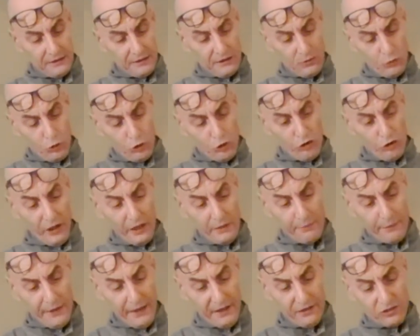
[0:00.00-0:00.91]
what
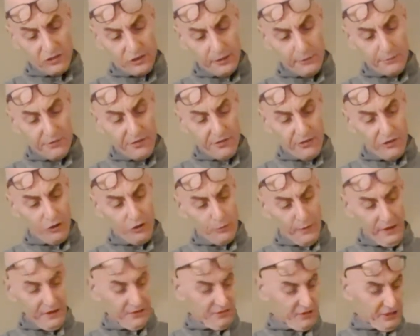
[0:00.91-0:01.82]
grain patterns comes through.
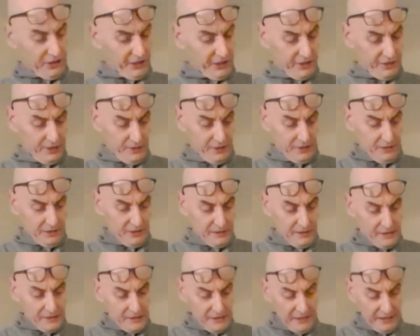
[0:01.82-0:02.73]
Basically,
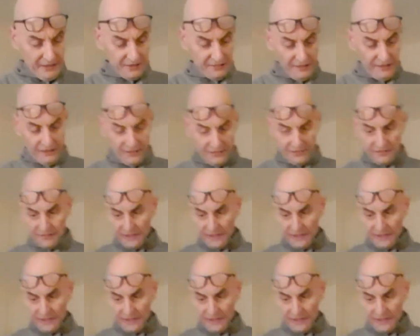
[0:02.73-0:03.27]
like I said, it's